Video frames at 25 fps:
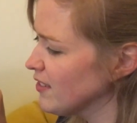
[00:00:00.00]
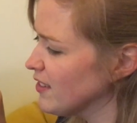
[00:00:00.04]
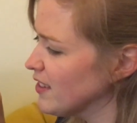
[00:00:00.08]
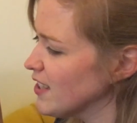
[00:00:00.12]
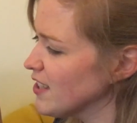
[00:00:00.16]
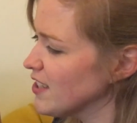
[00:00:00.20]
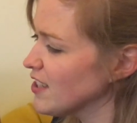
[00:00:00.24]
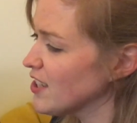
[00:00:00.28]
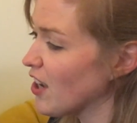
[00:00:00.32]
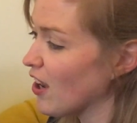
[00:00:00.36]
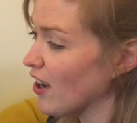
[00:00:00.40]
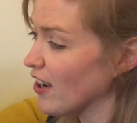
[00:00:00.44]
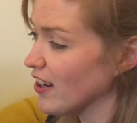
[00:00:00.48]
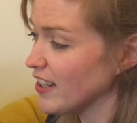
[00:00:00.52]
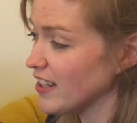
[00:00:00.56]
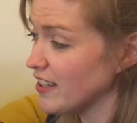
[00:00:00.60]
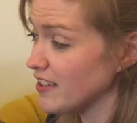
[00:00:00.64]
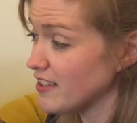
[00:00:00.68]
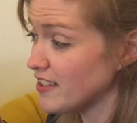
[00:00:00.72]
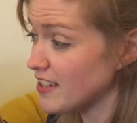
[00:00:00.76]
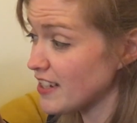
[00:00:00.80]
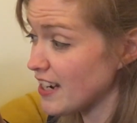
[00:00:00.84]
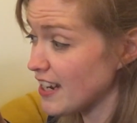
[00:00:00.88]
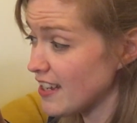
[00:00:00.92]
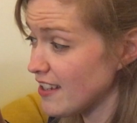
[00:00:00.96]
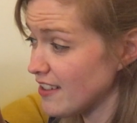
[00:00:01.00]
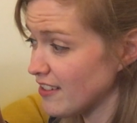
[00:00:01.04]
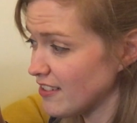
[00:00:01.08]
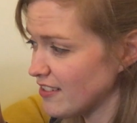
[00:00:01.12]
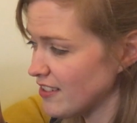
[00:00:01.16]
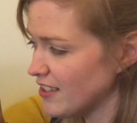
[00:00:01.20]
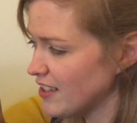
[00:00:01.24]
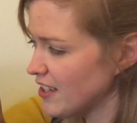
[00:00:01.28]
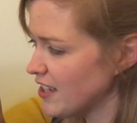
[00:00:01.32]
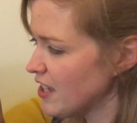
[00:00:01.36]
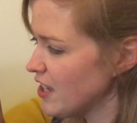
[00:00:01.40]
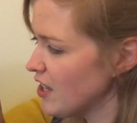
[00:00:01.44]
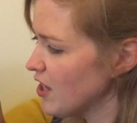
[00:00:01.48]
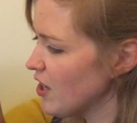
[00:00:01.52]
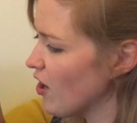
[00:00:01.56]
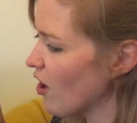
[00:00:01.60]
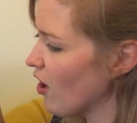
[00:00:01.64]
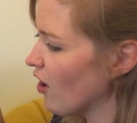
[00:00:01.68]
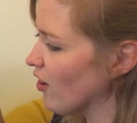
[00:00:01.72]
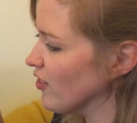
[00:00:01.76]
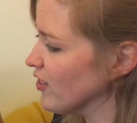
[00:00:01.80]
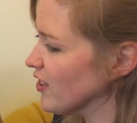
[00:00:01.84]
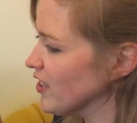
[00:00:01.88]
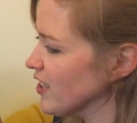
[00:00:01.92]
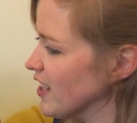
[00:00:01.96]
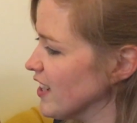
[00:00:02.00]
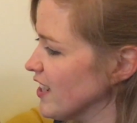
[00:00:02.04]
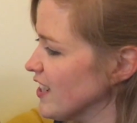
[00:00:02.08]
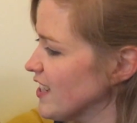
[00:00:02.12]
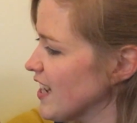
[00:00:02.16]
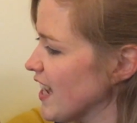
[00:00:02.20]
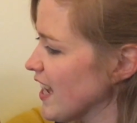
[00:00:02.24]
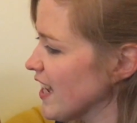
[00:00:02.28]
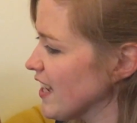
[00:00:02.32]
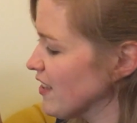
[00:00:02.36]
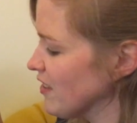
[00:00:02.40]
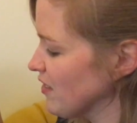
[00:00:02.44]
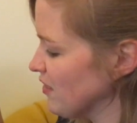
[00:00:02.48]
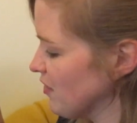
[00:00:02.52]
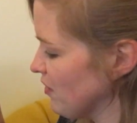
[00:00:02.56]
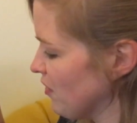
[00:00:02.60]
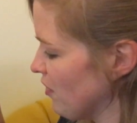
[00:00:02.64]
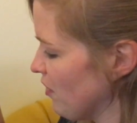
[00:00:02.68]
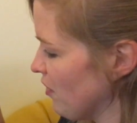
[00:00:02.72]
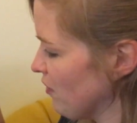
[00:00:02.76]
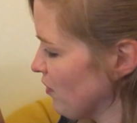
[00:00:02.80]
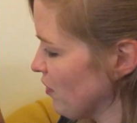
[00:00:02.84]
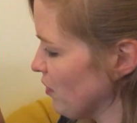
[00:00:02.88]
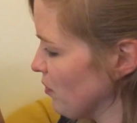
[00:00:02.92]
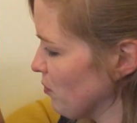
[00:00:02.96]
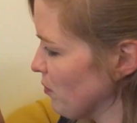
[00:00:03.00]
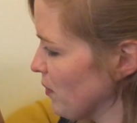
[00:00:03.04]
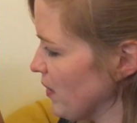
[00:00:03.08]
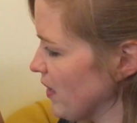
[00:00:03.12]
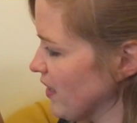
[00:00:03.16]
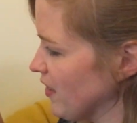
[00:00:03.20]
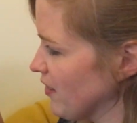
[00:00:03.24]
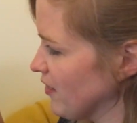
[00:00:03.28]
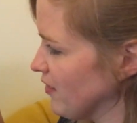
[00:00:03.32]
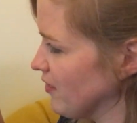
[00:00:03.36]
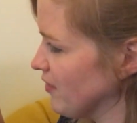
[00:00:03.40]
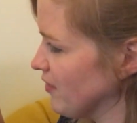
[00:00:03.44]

the tiny snail on the tail of the whale.